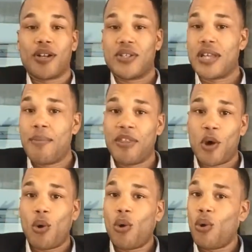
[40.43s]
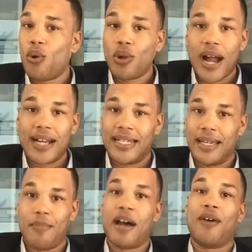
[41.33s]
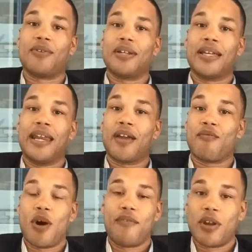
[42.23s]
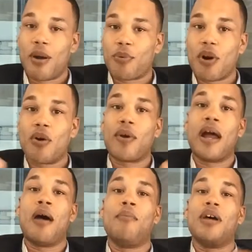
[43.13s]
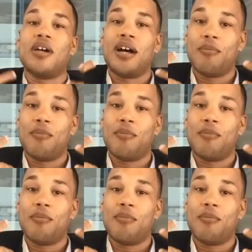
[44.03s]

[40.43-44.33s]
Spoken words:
because the whole idea about getting involved in our program